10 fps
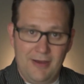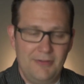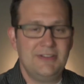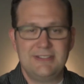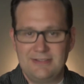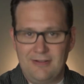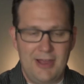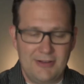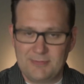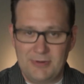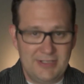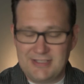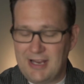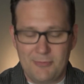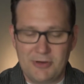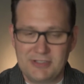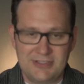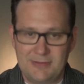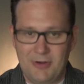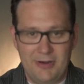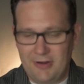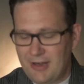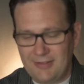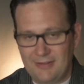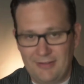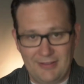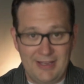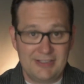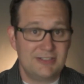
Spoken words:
This is allowance money. It's not emergency money or anything like that.